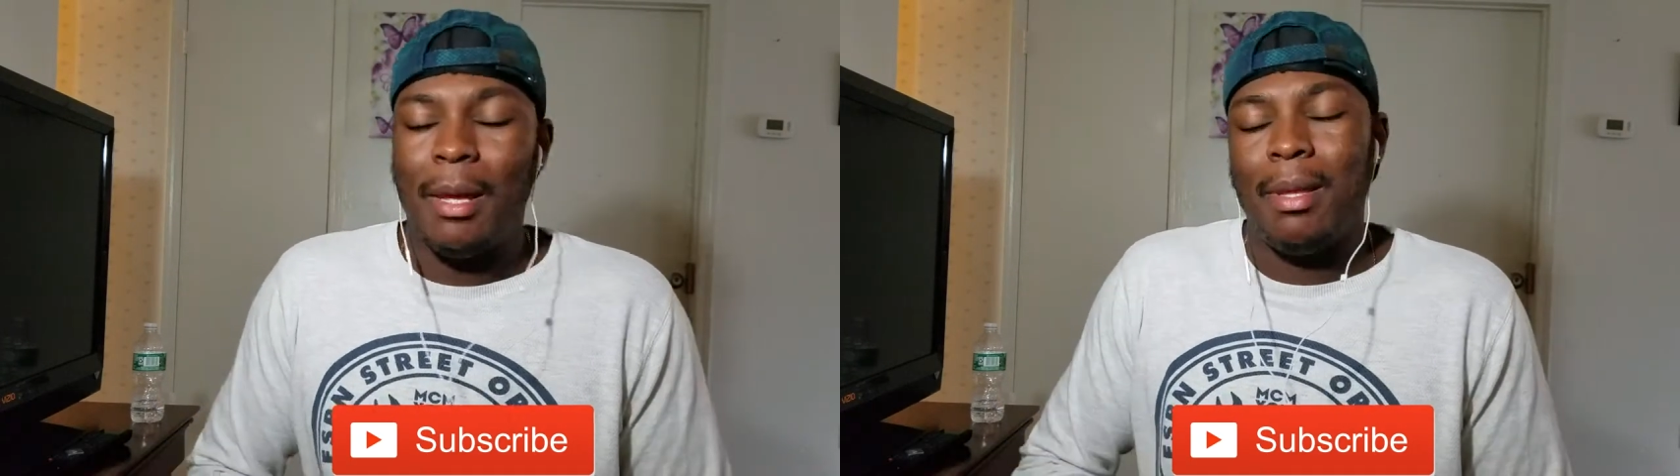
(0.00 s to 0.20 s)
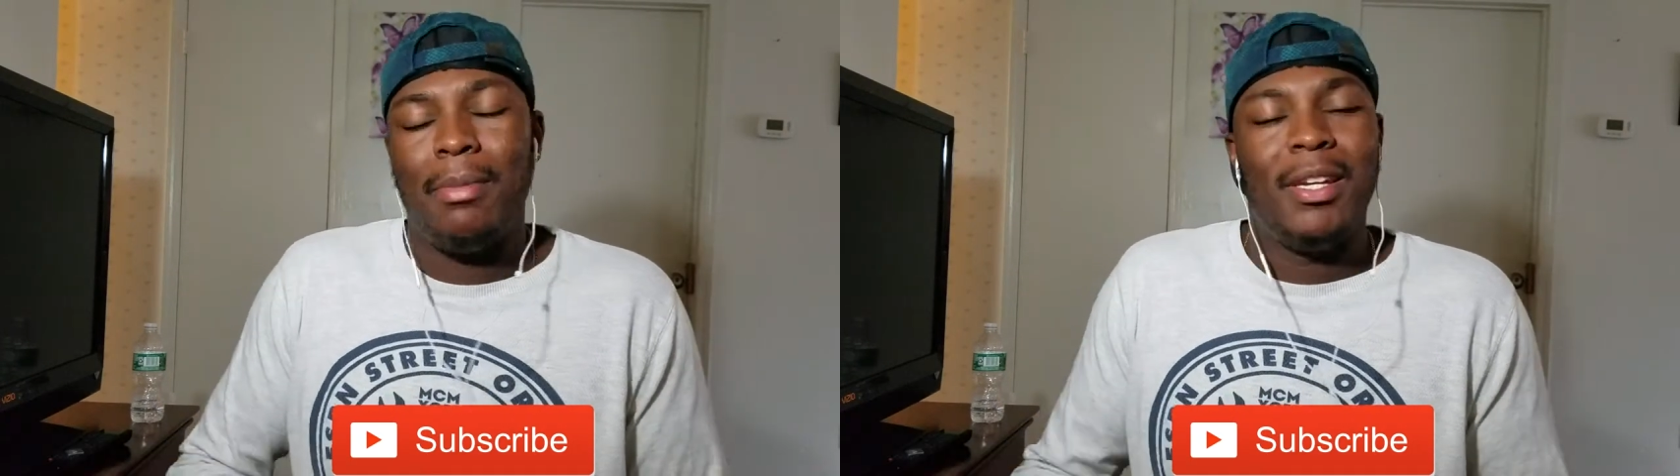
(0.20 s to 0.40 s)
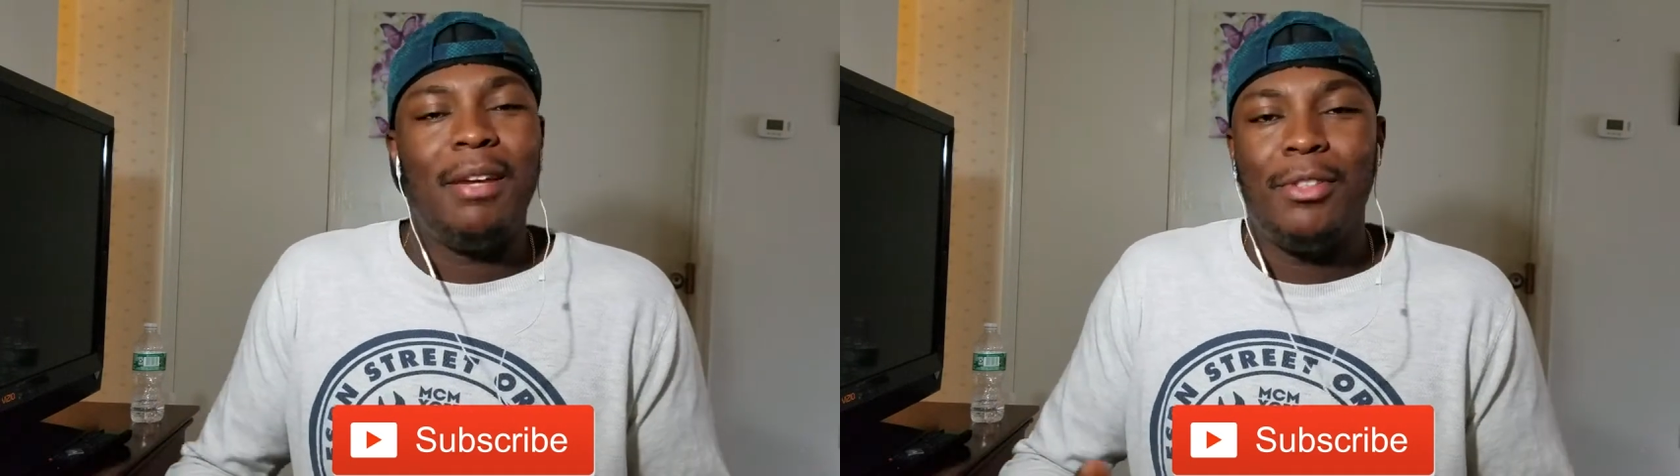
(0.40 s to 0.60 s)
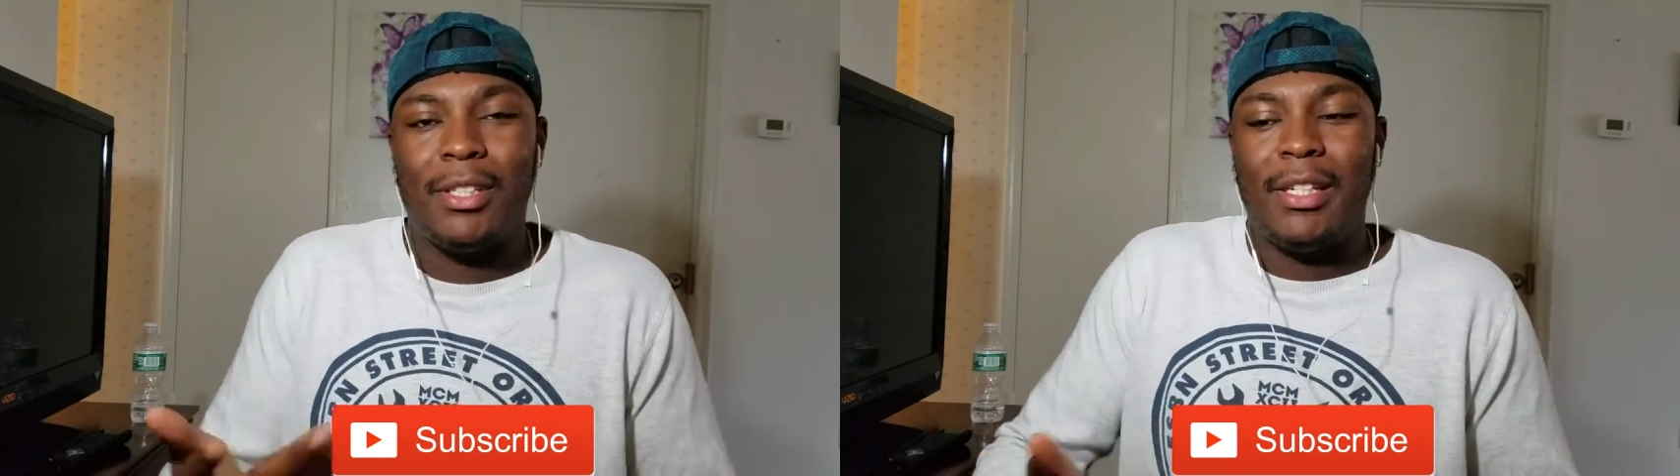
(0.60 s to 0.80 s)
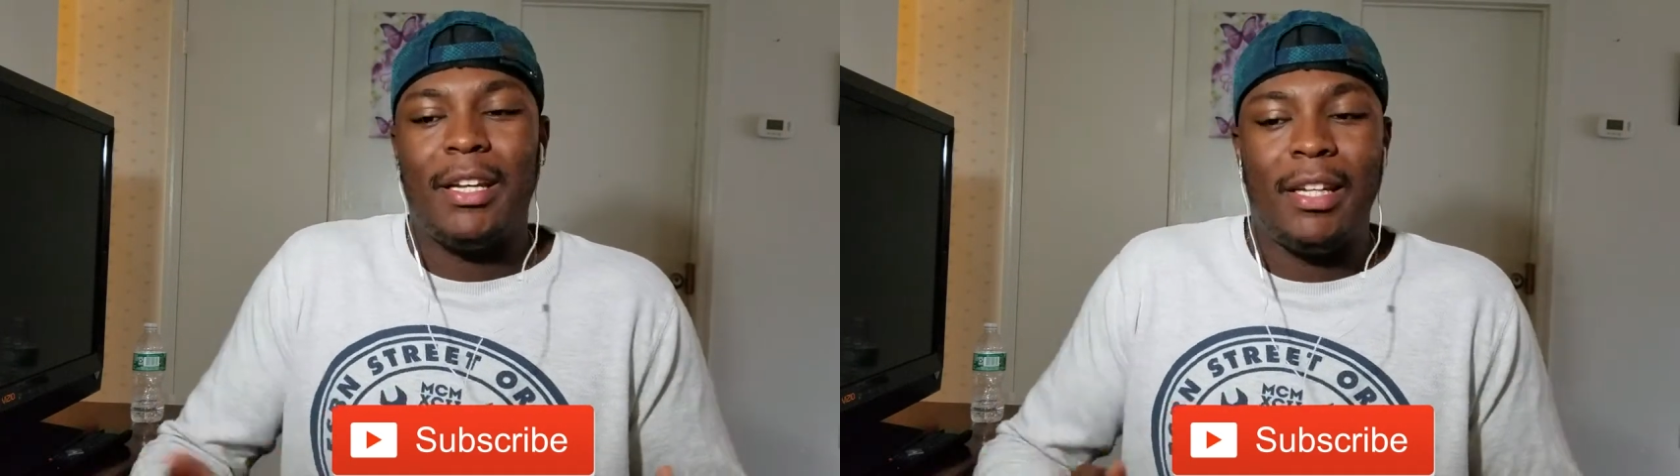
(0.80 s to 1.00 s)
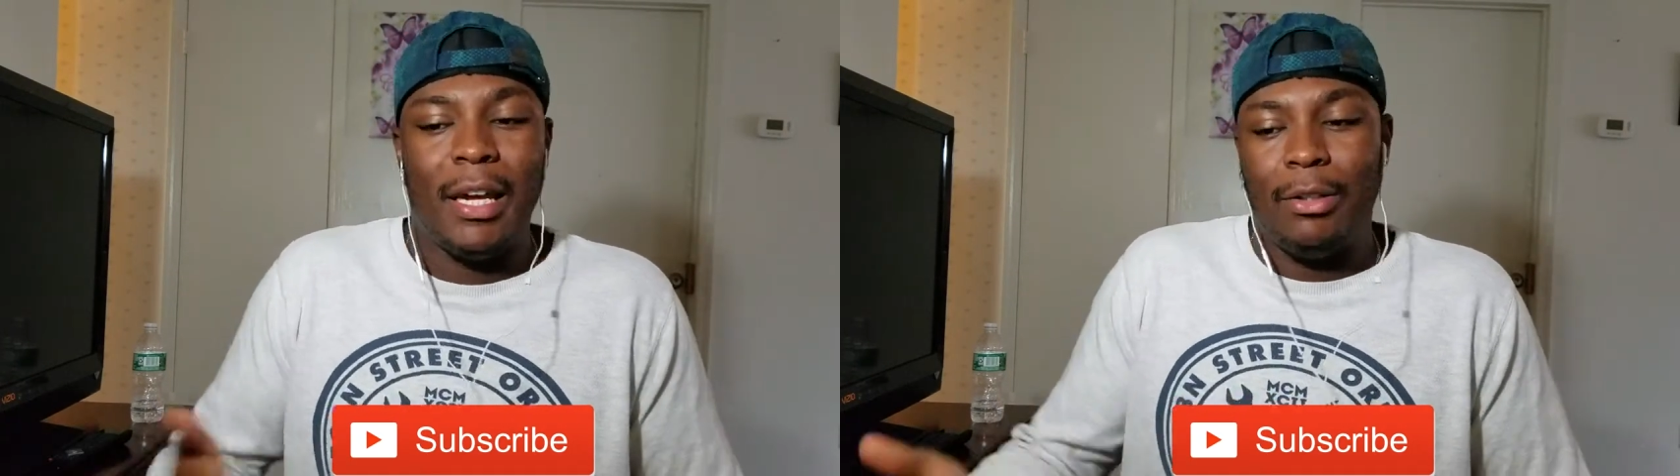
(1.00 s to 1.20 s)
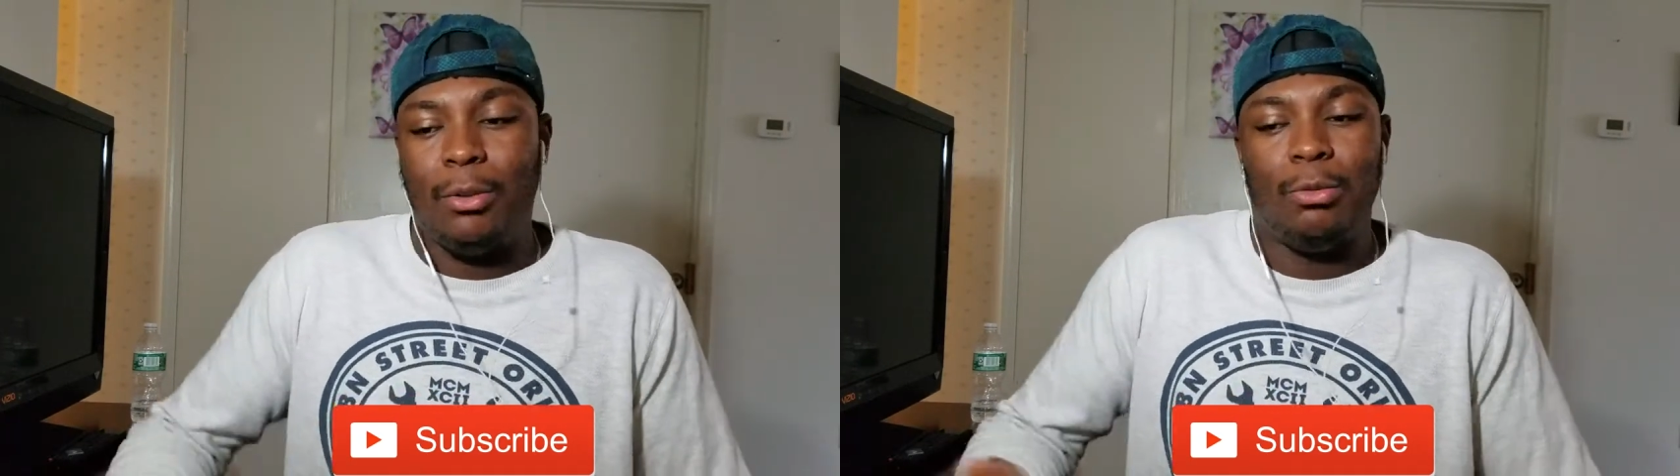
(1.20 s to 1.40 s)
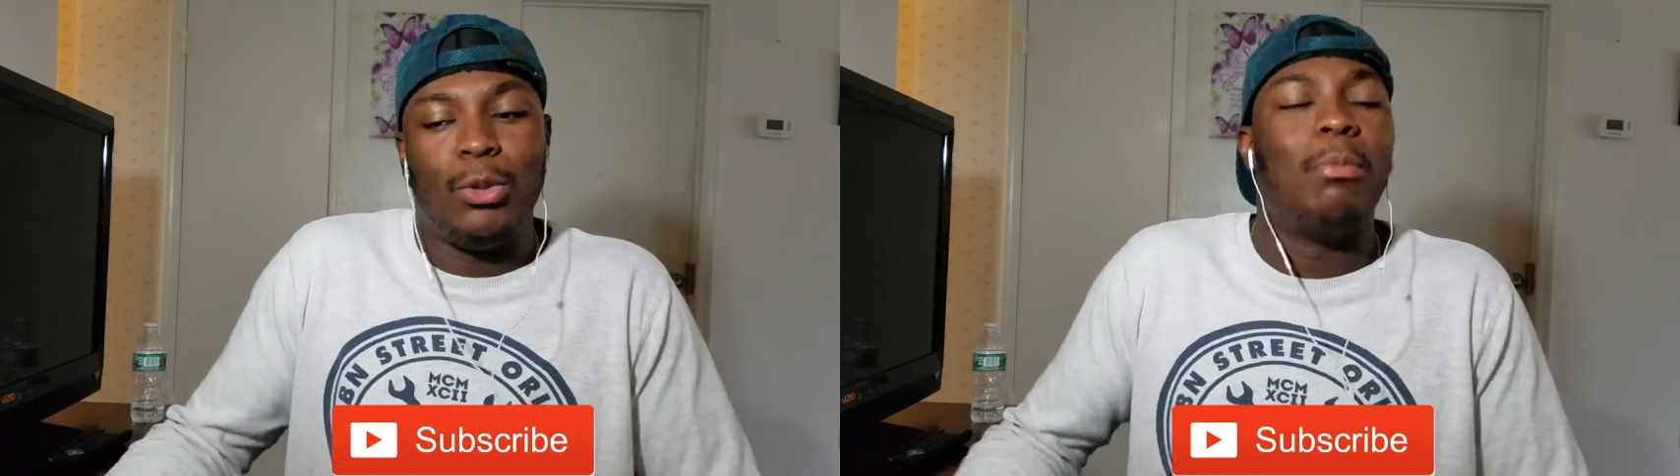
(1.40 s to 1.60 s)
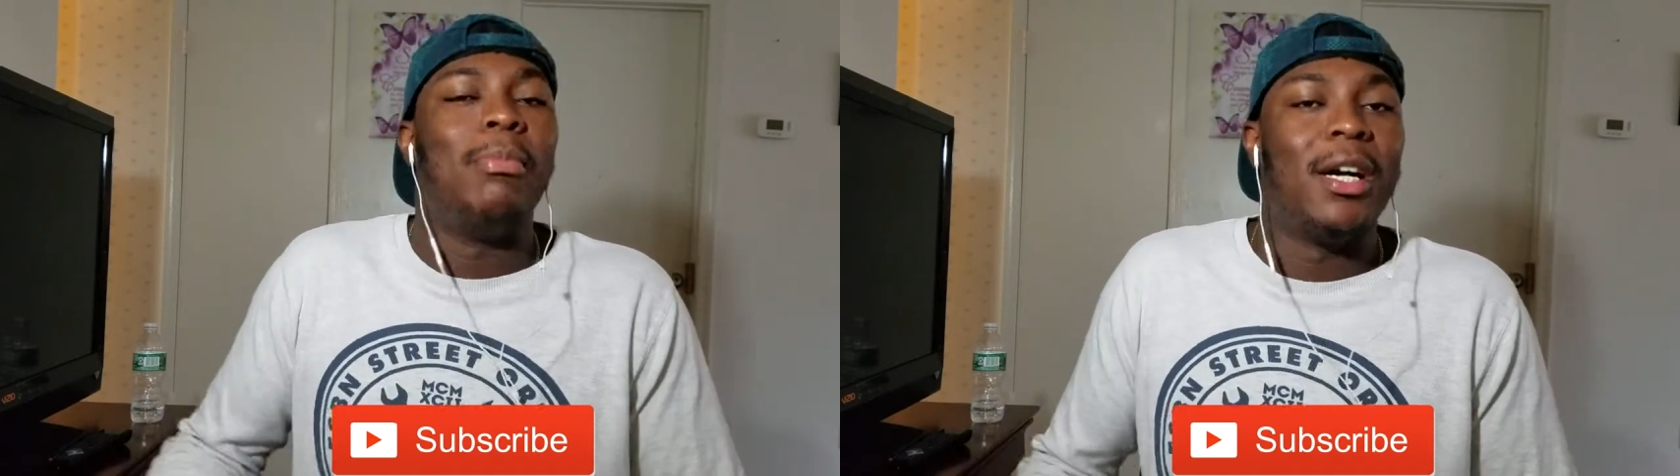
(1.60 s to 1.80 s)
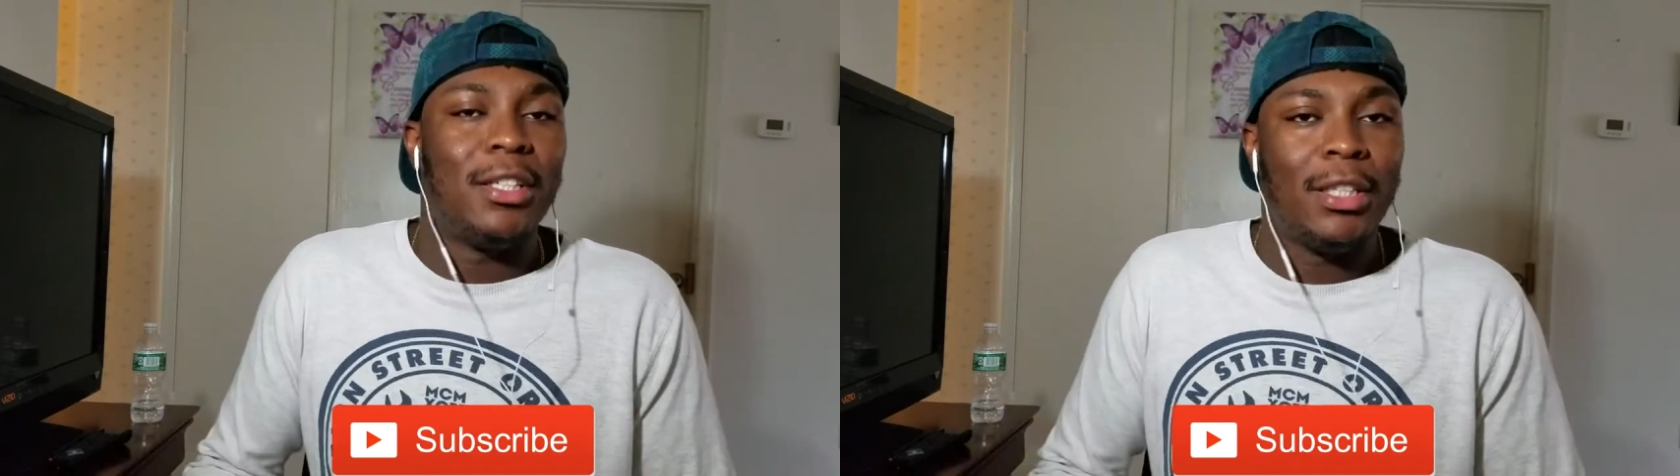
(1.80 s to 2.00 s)
I'm not being. I'm just that I don't know
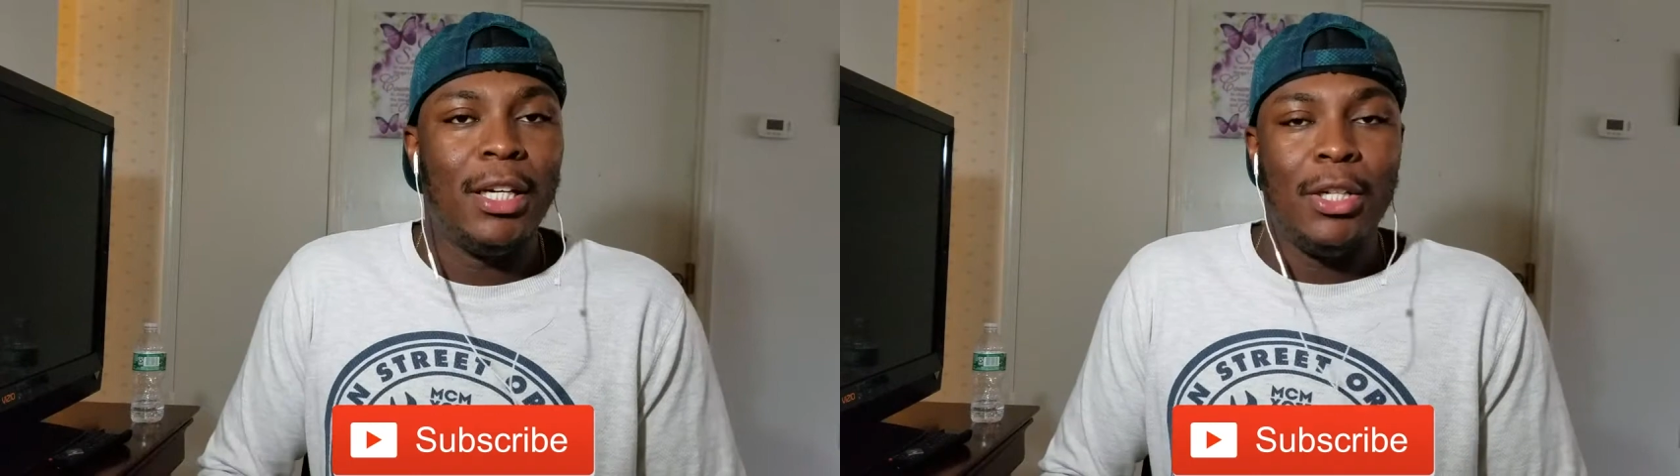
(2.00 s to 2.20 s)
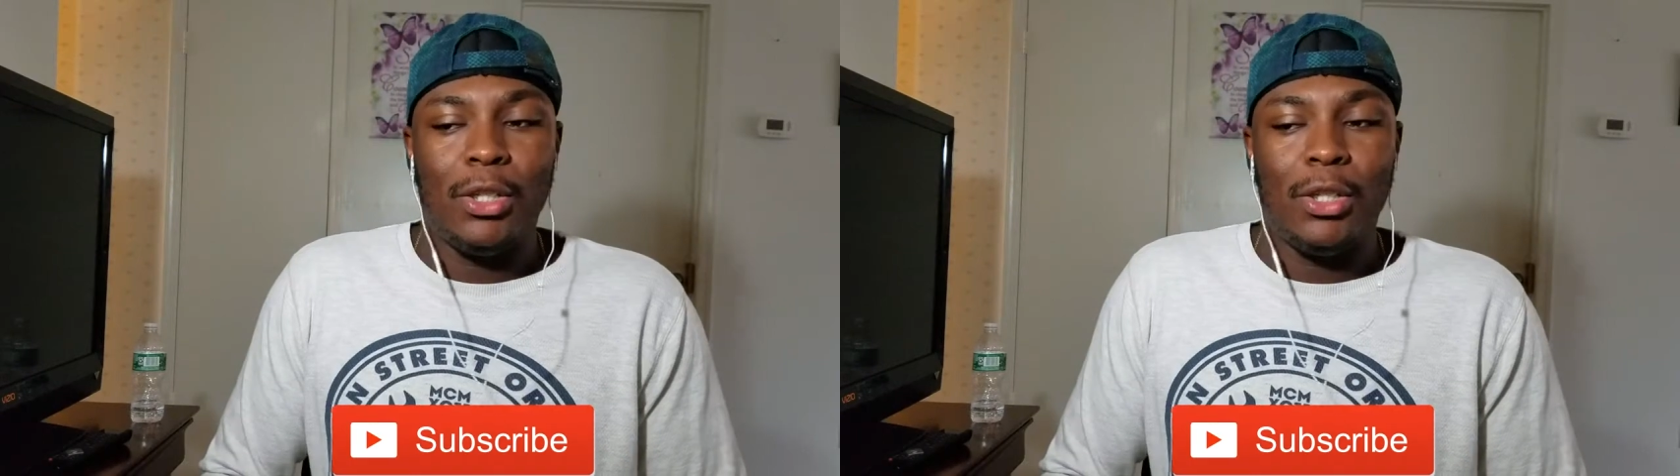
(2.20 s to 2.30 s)
much,